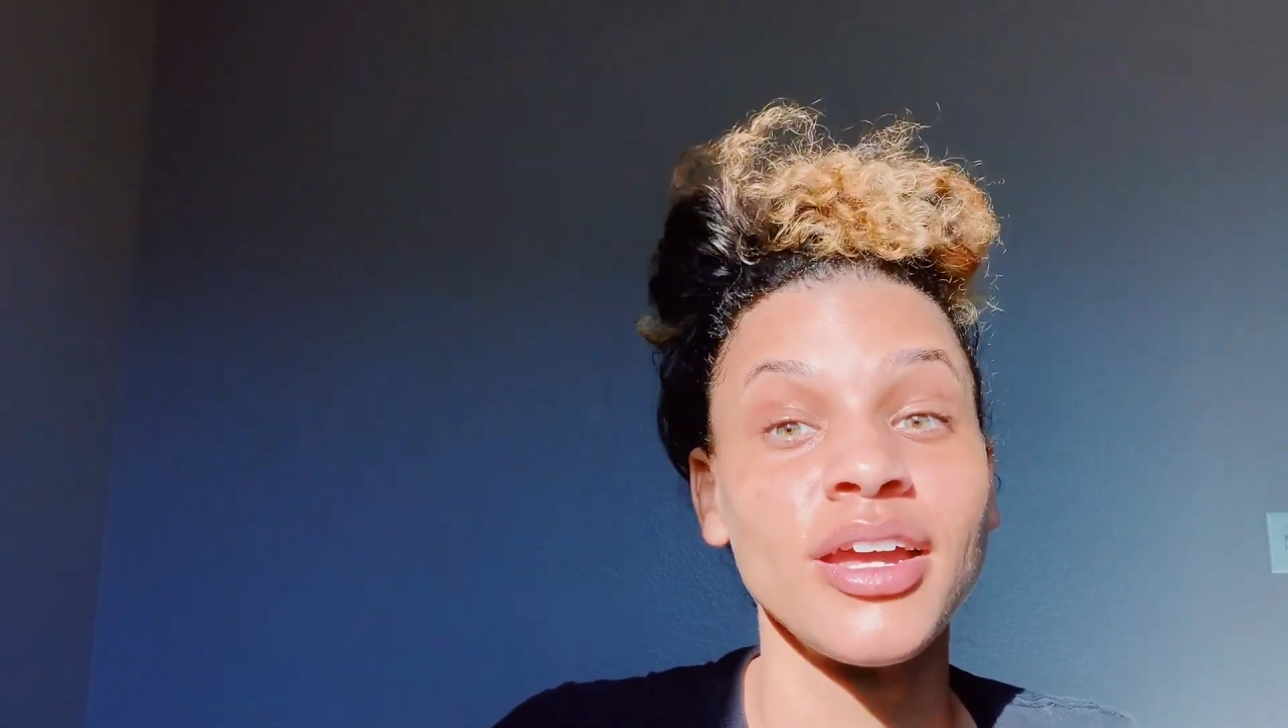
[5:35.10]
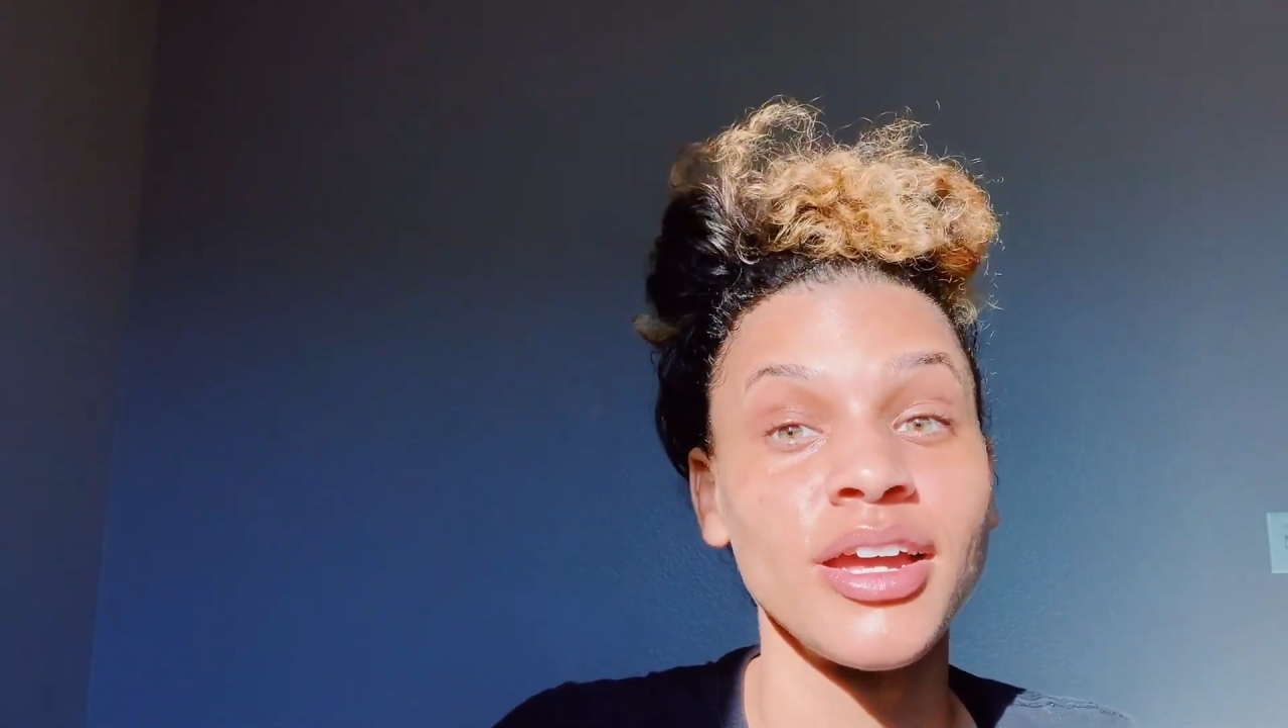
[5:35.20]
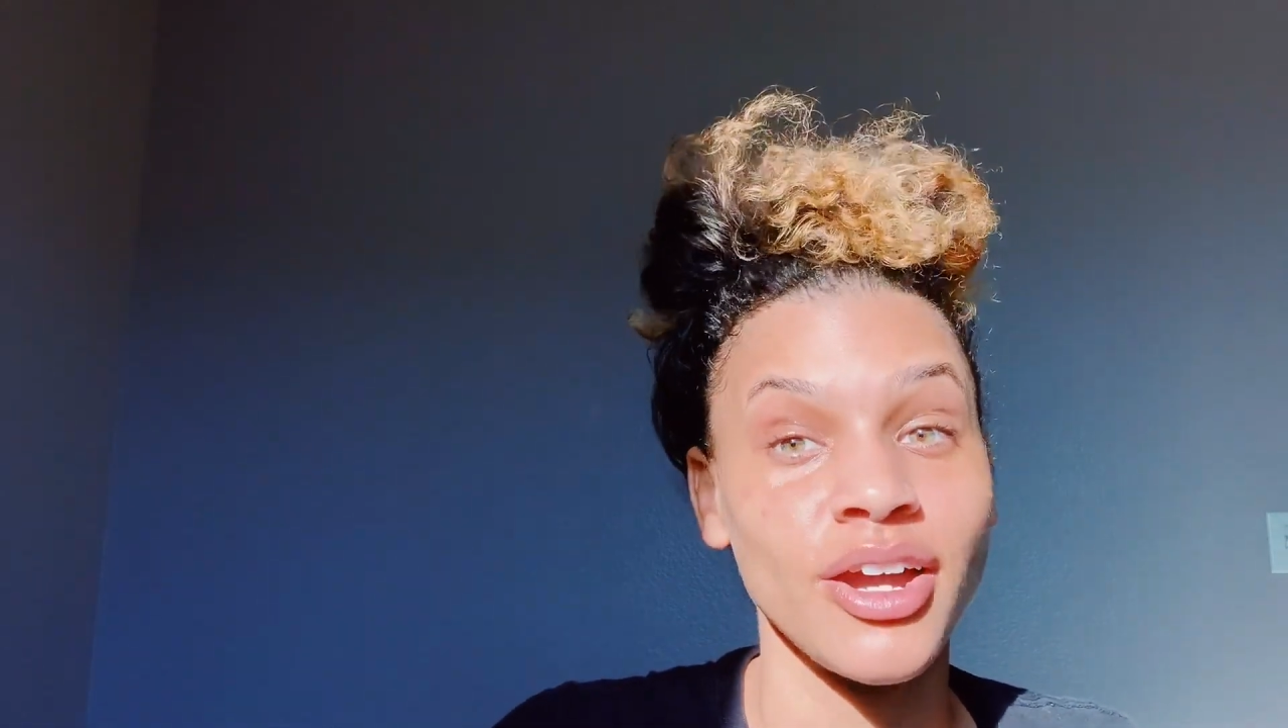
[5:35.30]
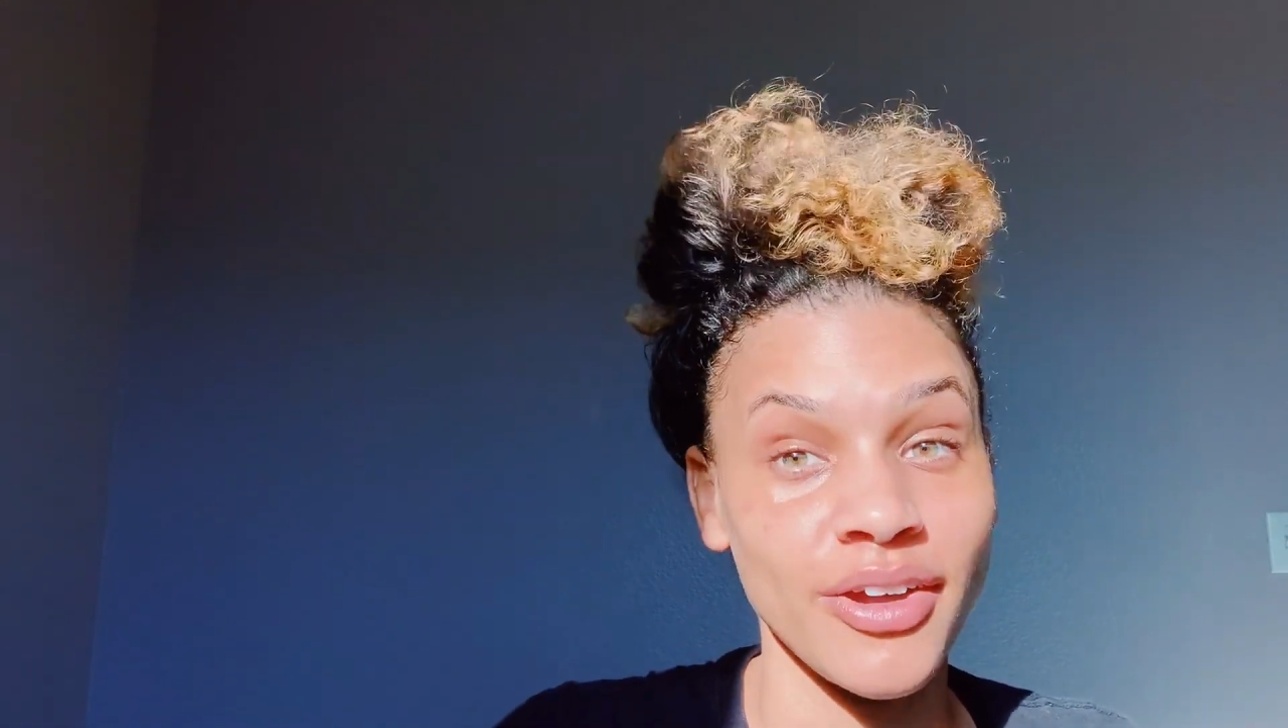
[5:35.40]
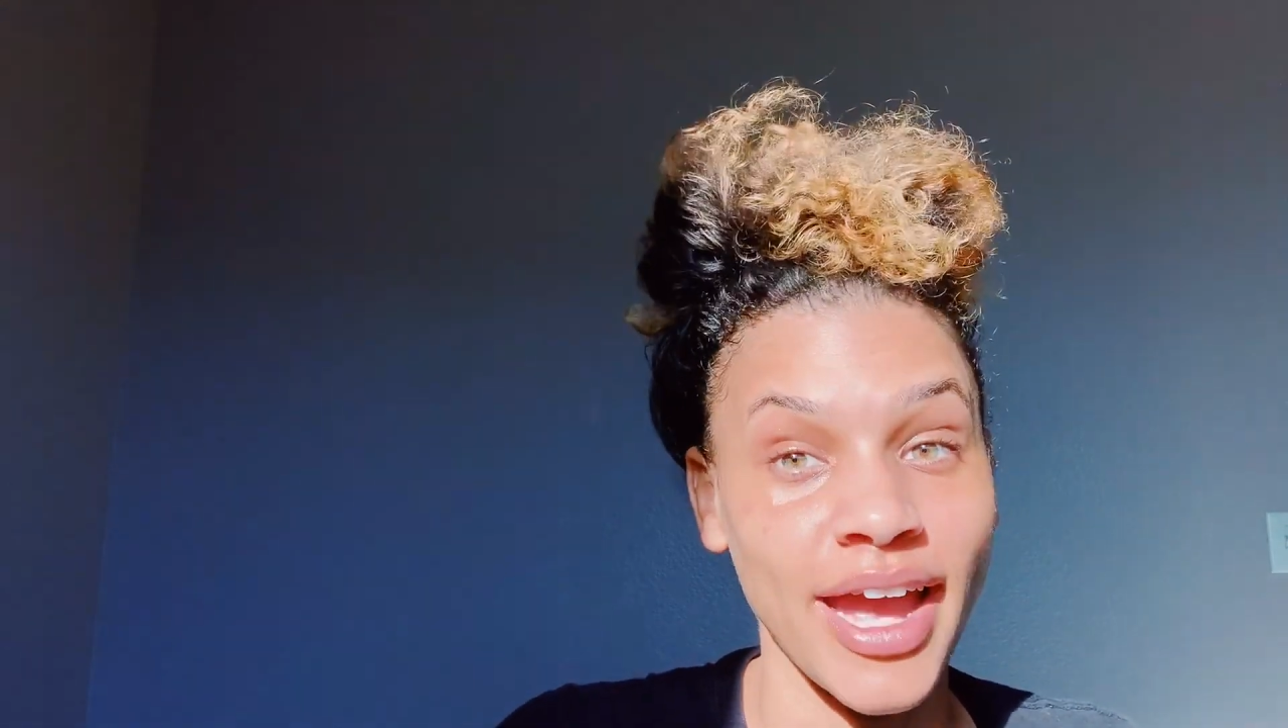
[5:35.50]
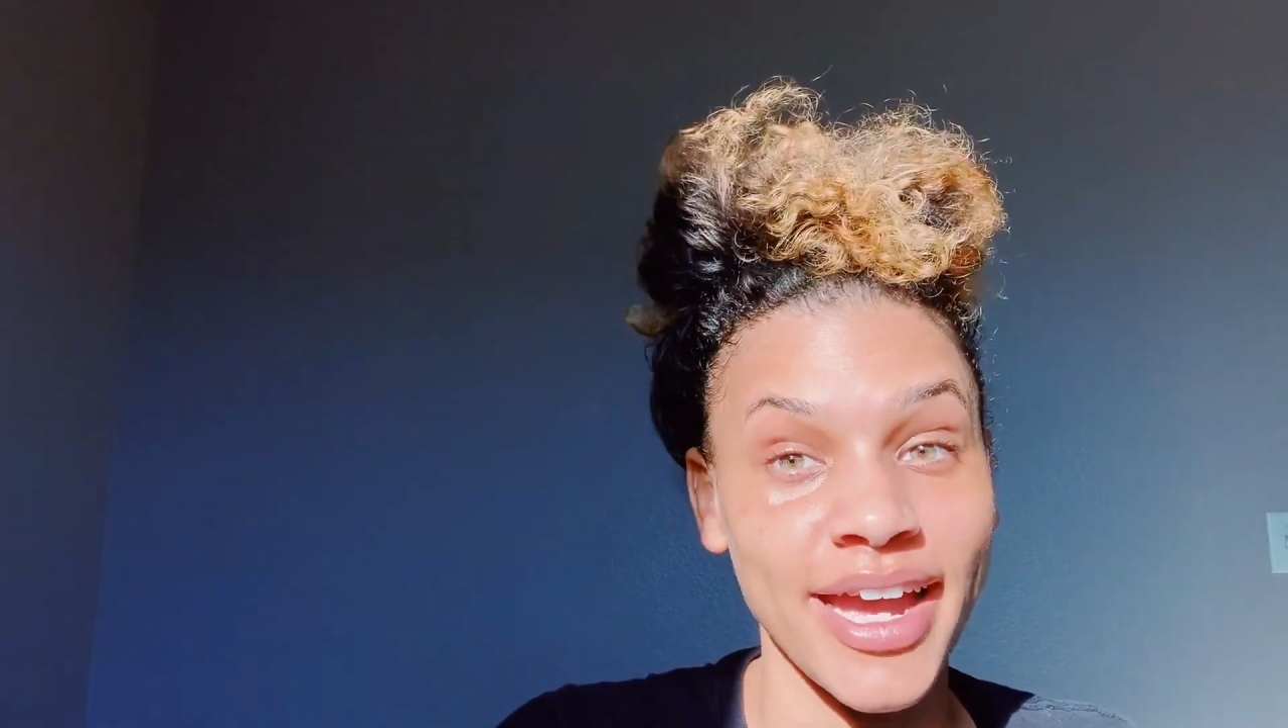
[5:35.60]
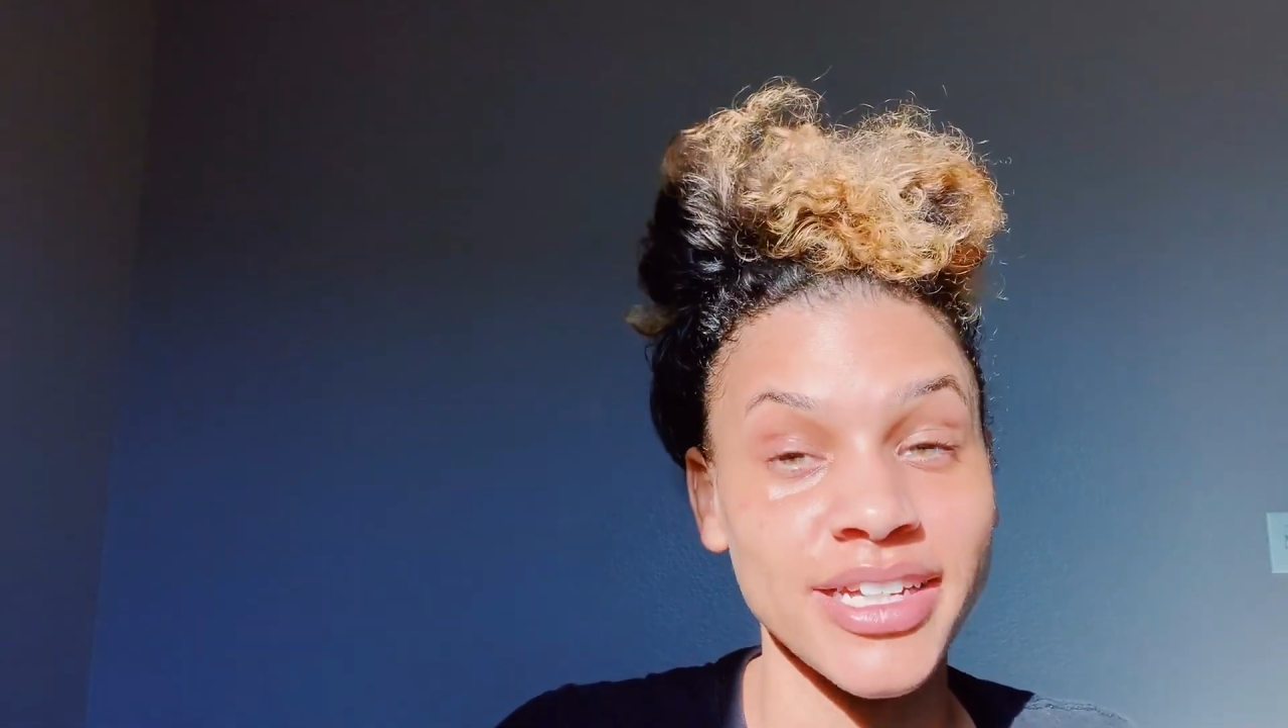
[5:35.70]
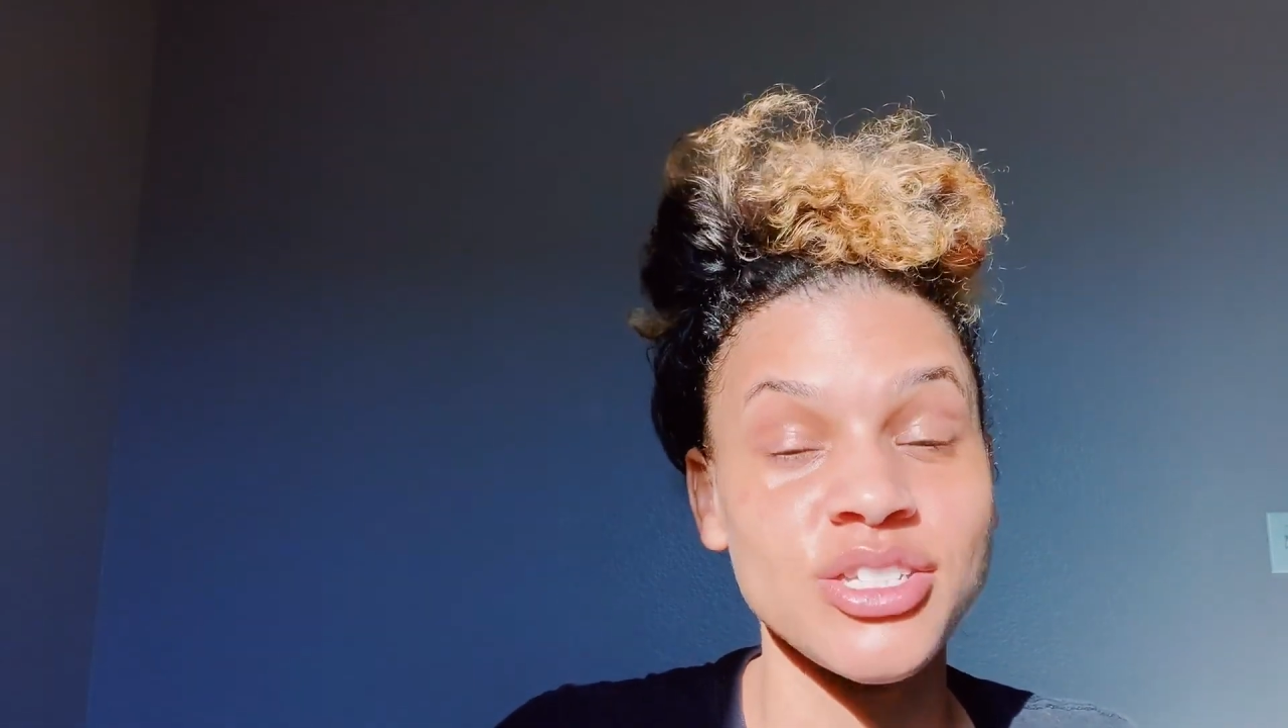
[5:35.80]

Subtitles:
Okay,